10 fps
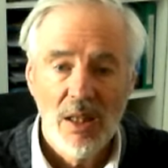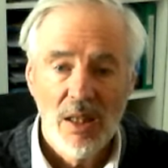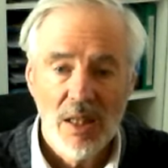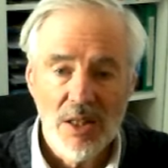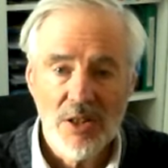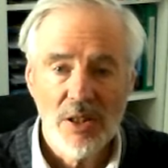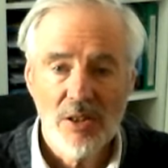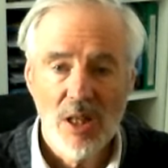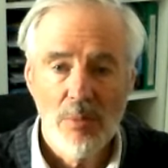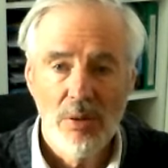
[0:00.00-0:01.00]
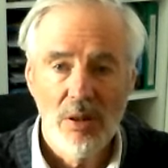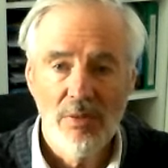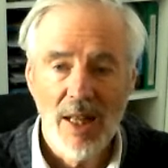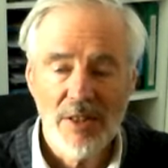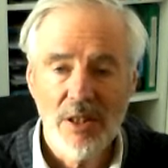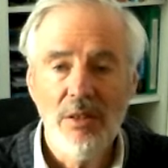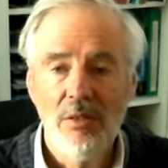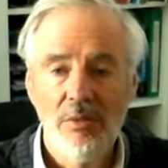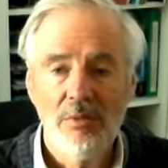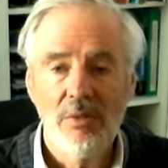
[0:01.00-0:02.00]
Here's the example of Latin.
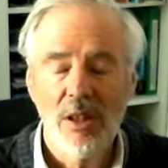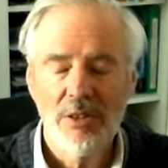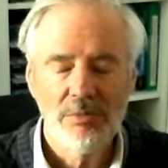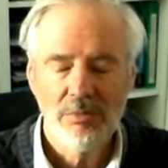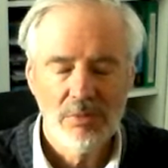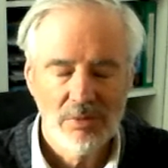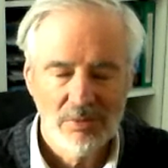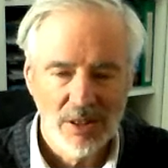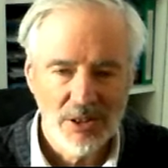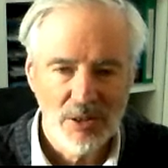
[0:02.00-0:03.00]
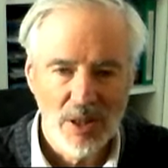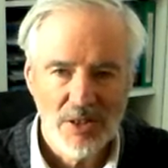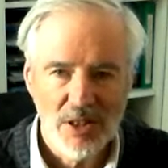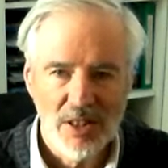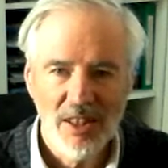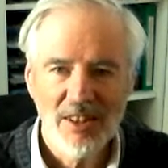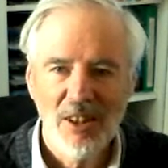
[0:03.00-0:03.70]
I don't know why I said that.